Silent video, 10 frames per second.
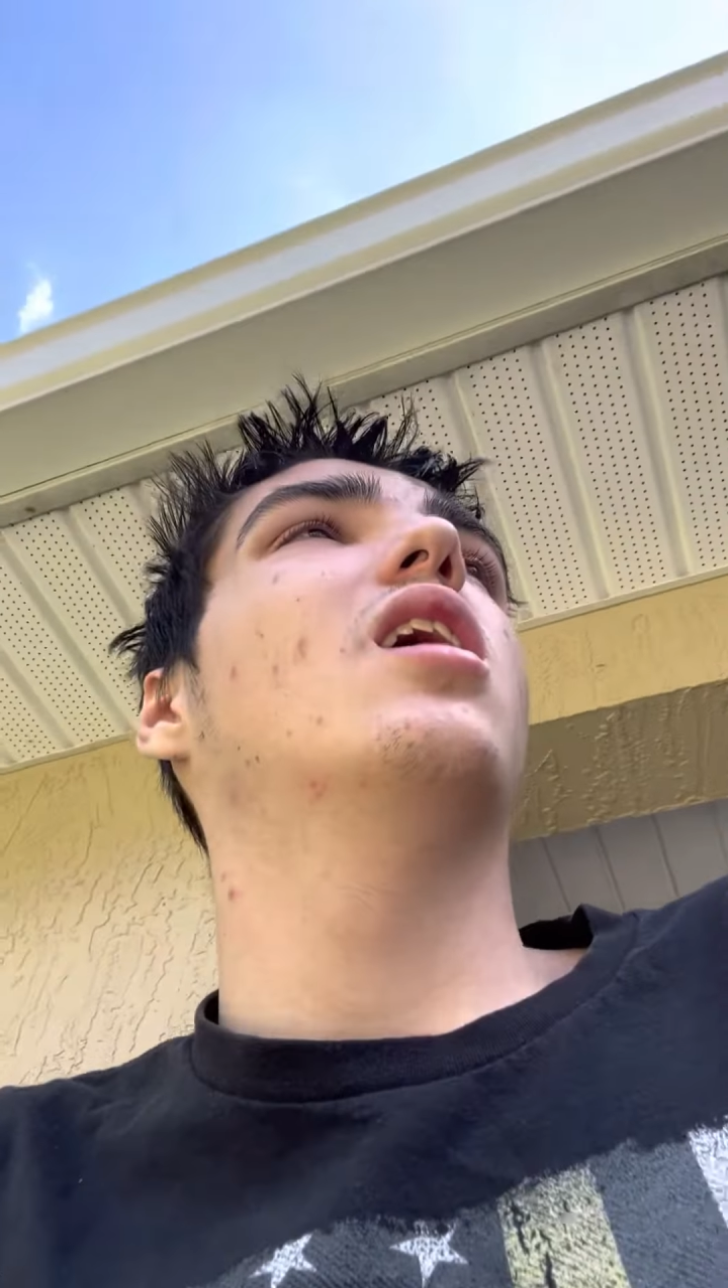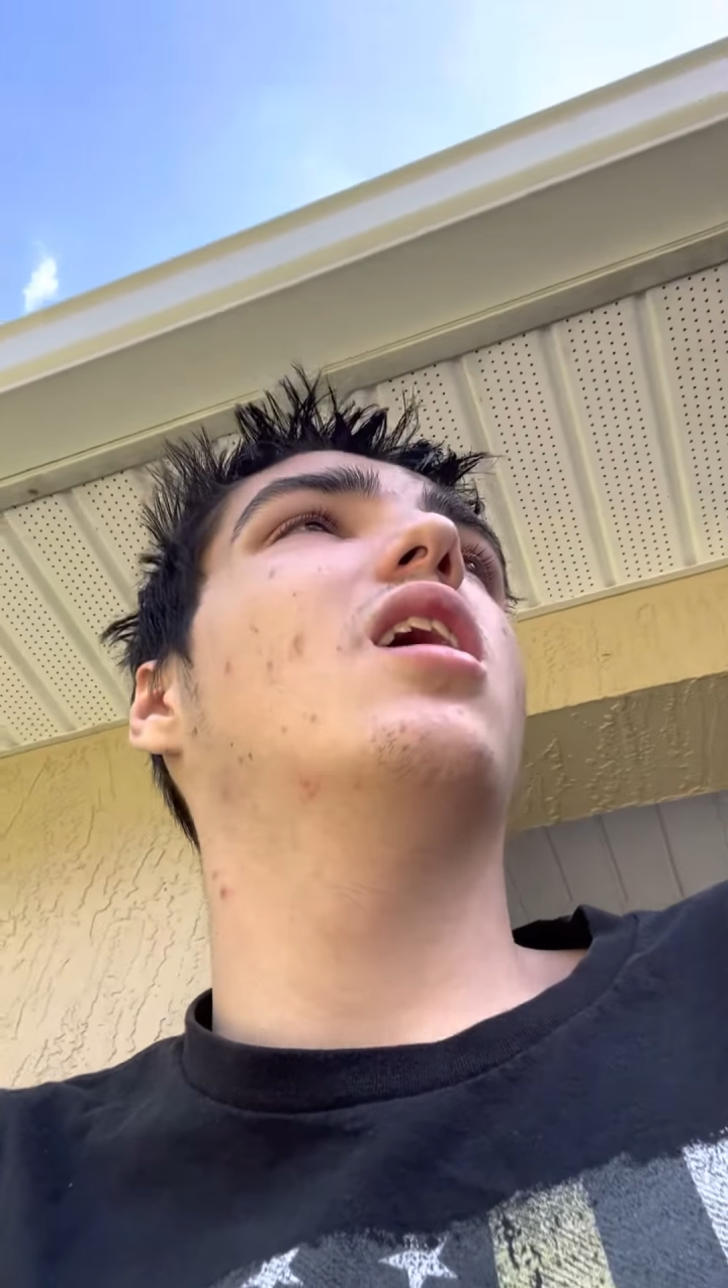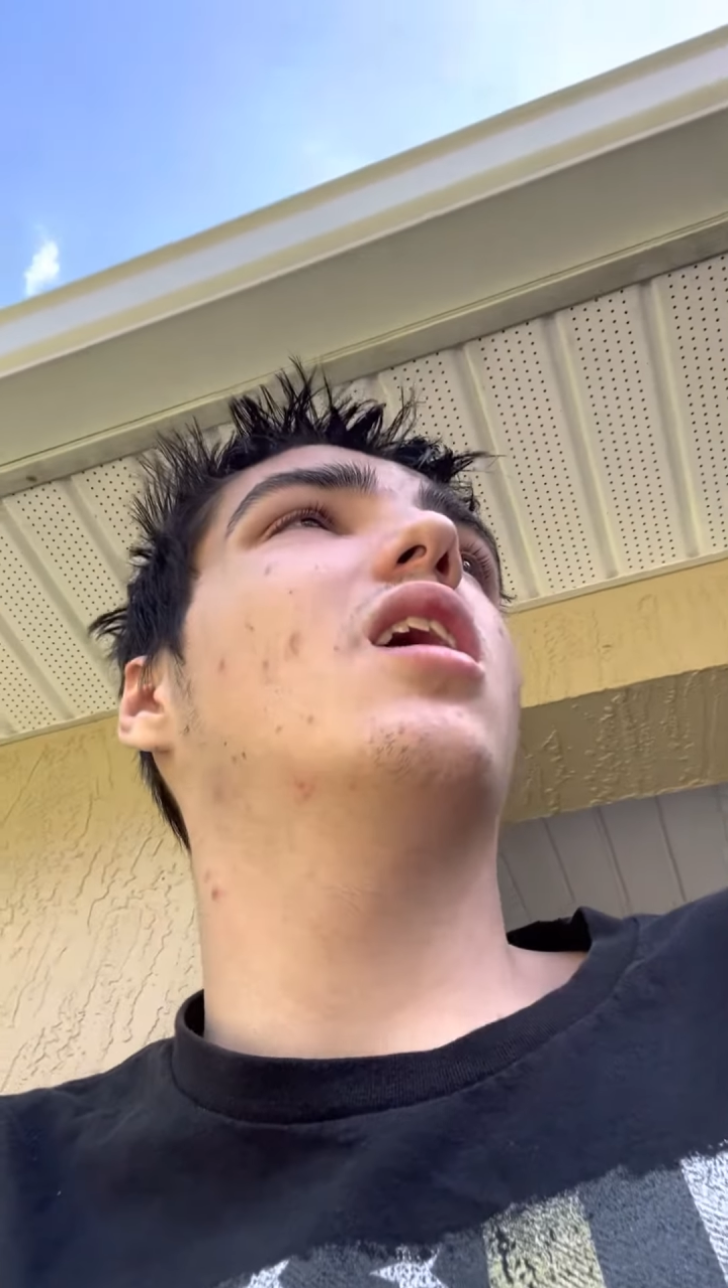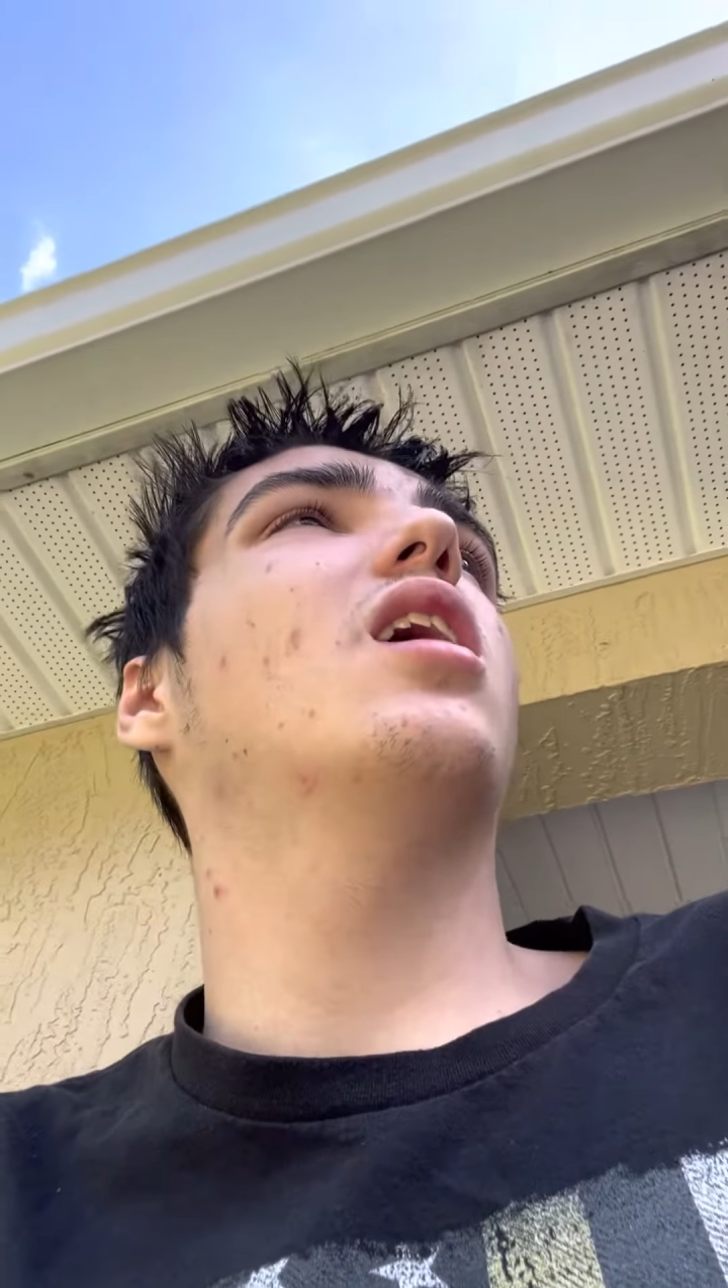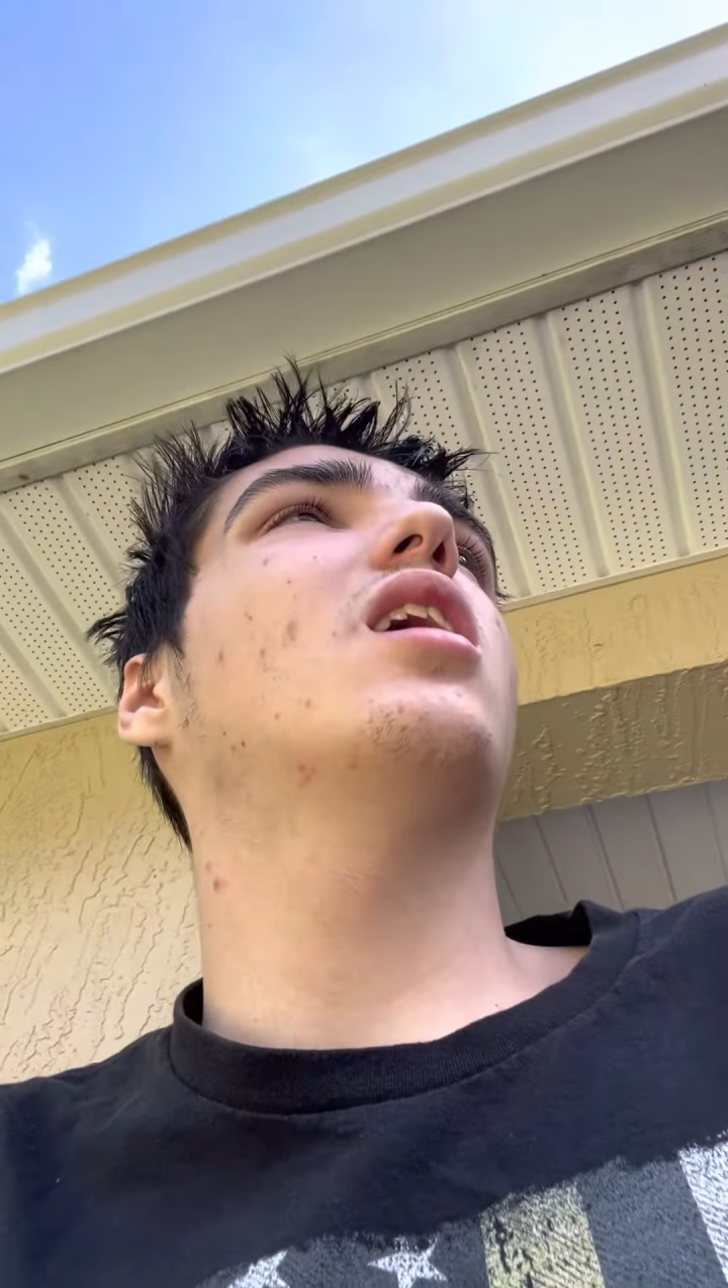her.
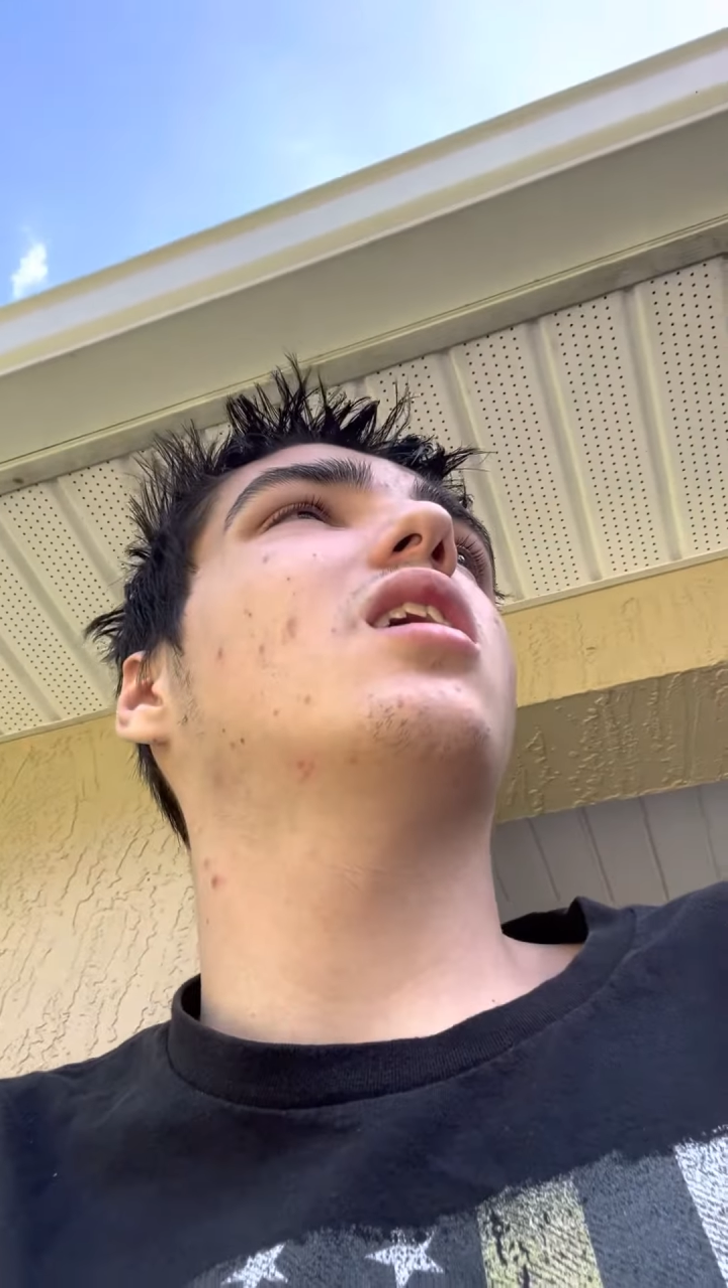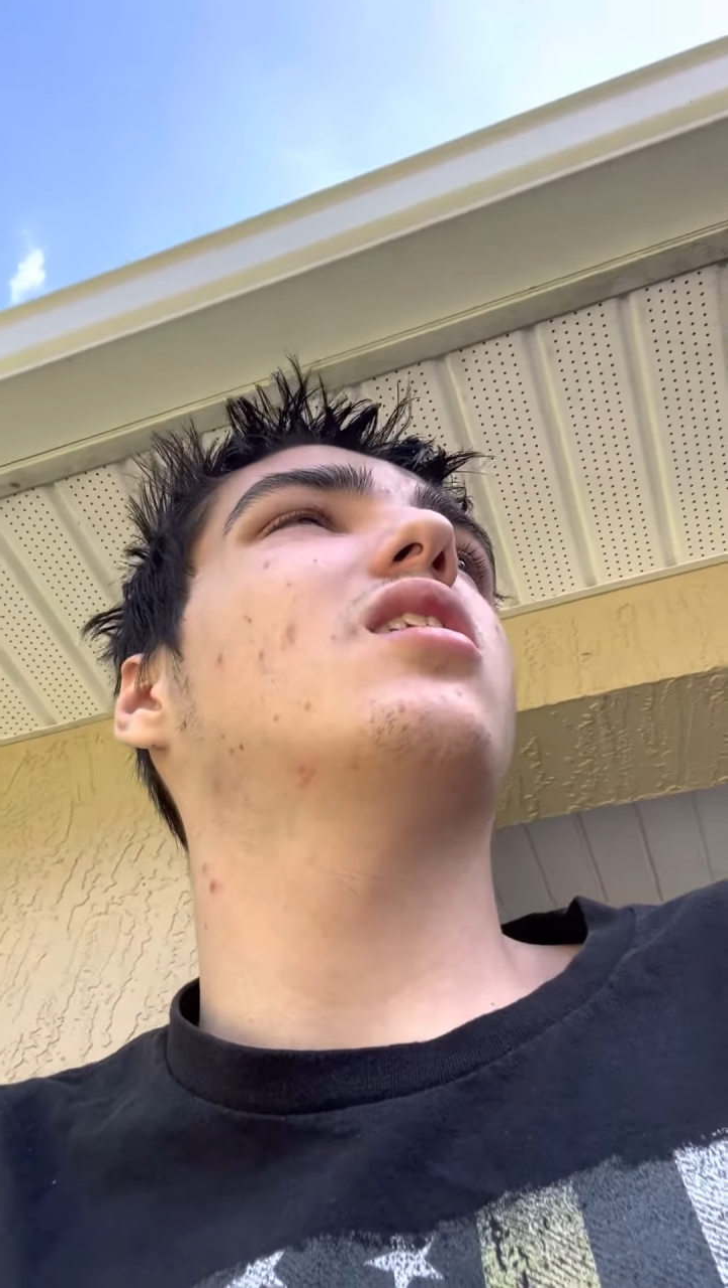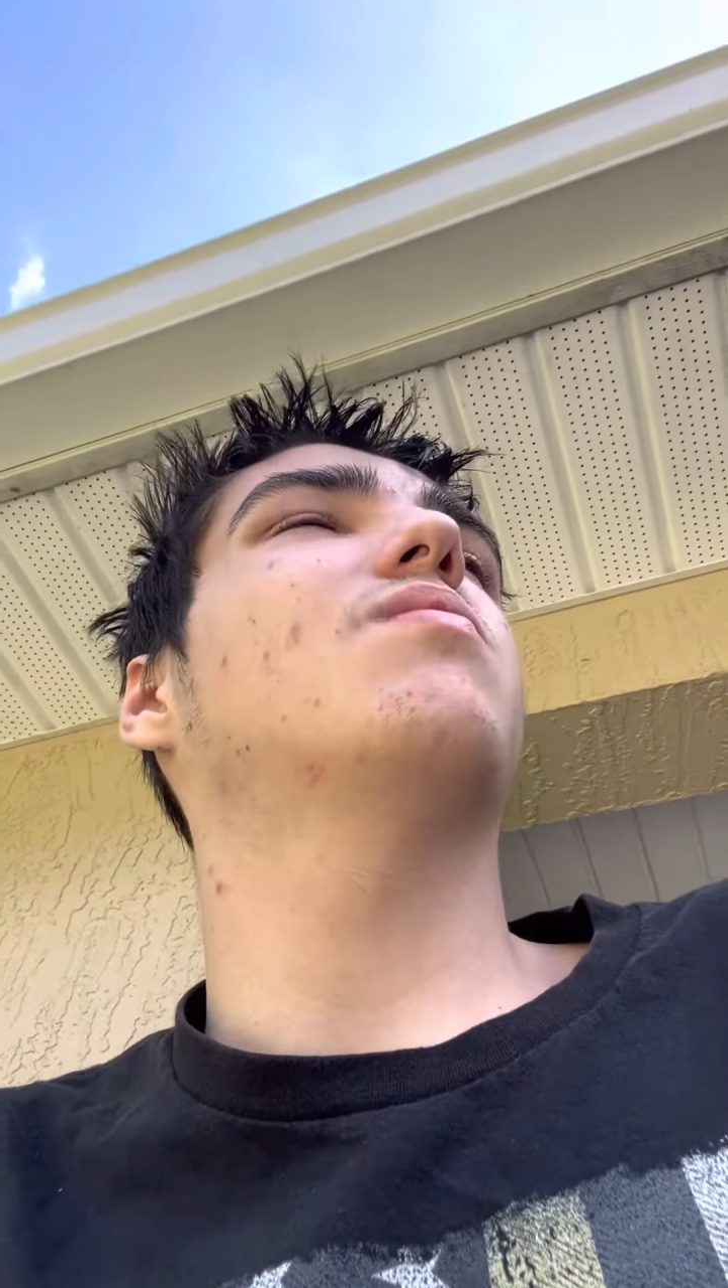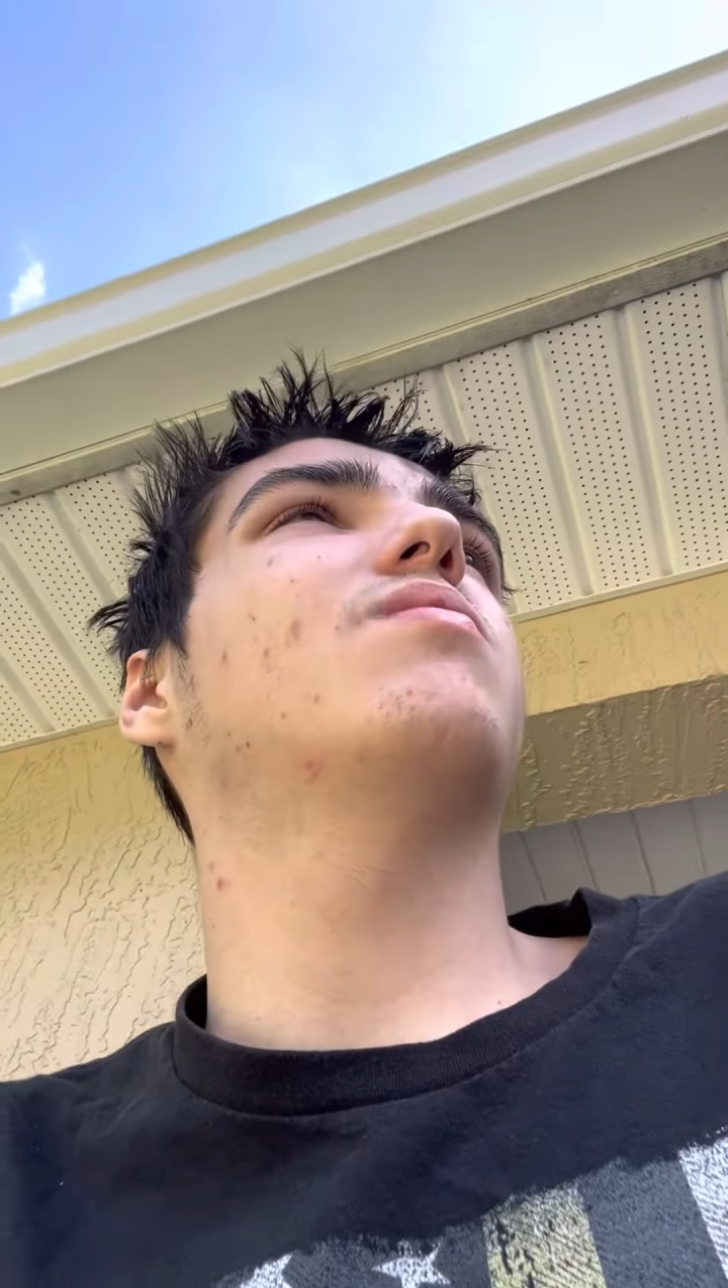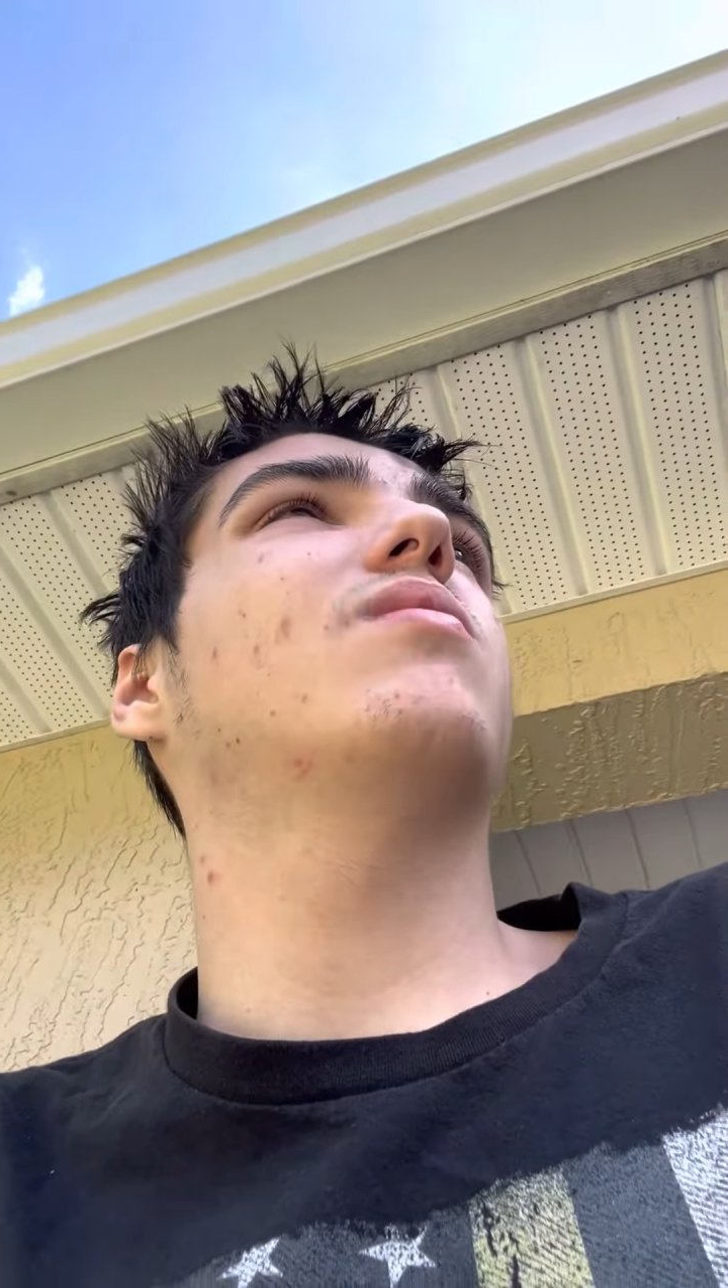Uh,